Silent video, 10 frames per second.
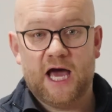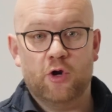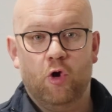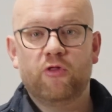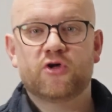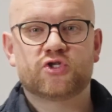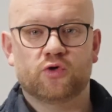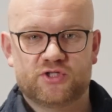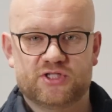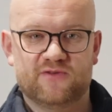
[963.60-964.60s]
and other
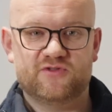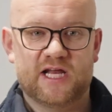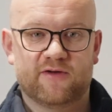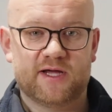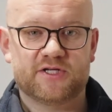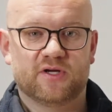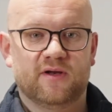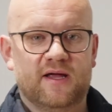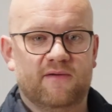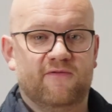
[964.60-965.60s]
sources of generation
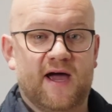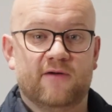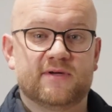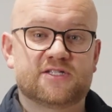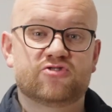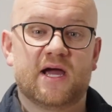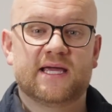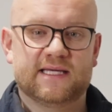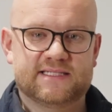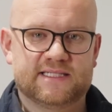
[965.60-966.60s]
via its
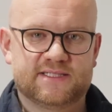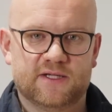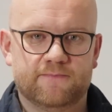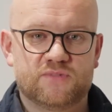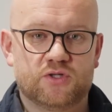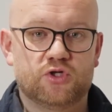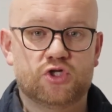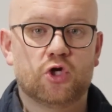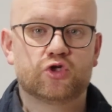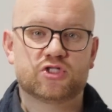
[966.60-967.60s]
tracking system. So it's
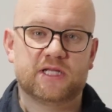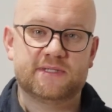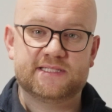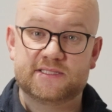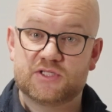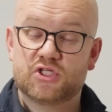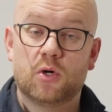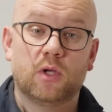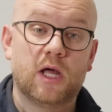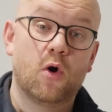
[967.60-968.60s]
not just limited to
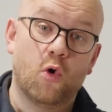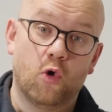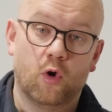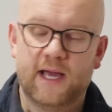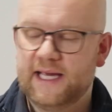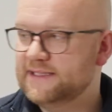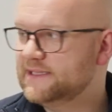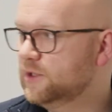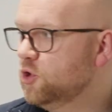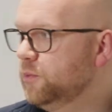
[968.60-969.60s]
solar or
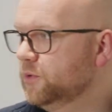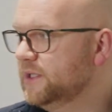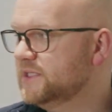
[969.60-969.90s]
AC coupled in